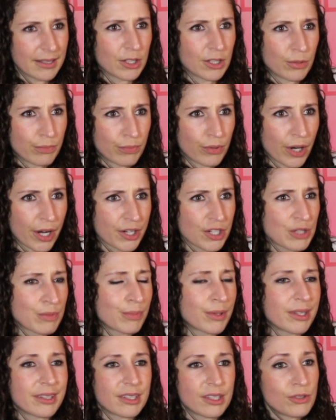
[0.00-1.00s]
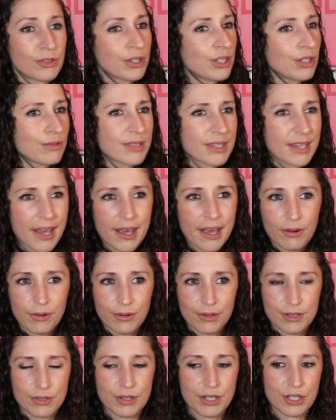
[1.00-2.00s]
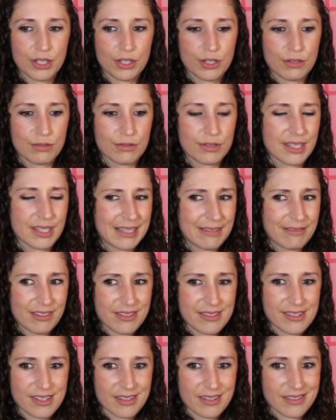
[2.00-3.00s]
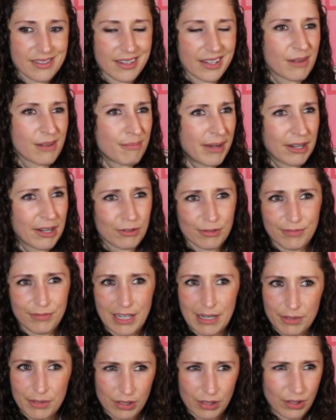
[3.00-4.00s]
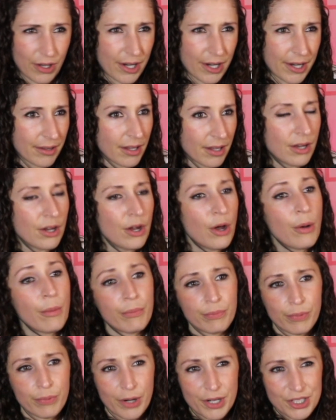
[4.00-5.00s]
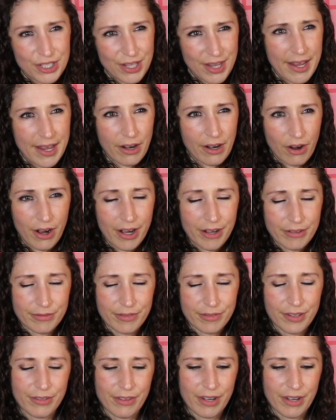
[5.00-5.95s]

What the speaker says: brush, but you can use that, or you can use even just like a microfiber cloth. Brush that off.